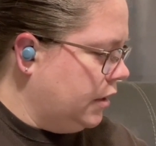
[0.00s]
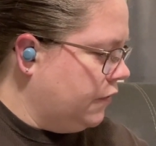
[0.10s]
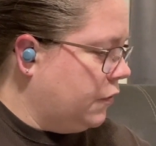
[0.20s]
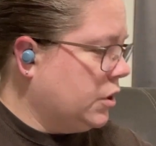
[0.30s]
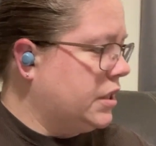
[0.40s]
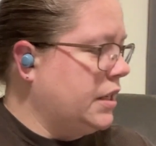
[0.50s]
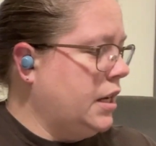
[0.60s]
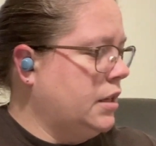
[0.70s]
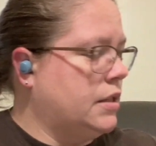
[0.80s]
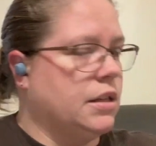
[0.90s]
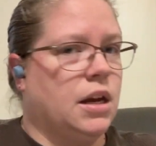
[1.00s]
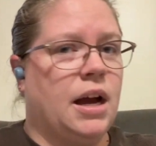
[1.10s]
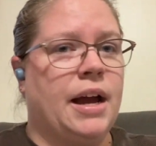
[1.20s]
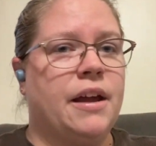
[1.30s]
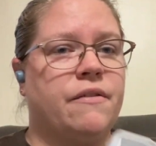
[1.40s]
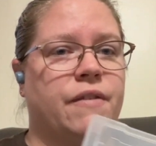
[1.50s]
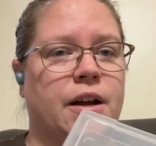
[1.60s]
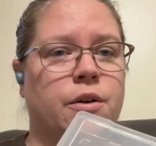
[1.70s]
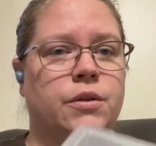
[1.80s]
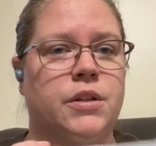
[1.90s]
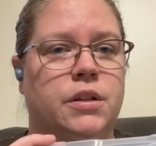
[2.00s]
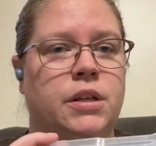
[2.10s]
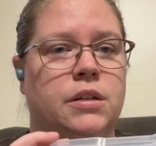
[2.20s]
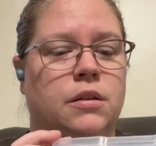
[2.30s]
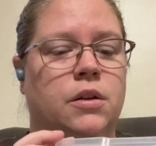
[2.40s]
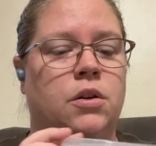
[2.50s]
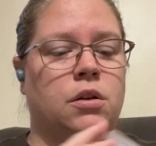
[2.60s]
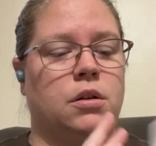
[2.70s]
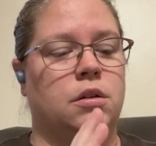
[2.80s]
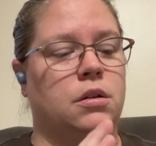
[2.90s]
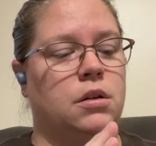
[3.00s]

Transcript: For seeds, I have found these little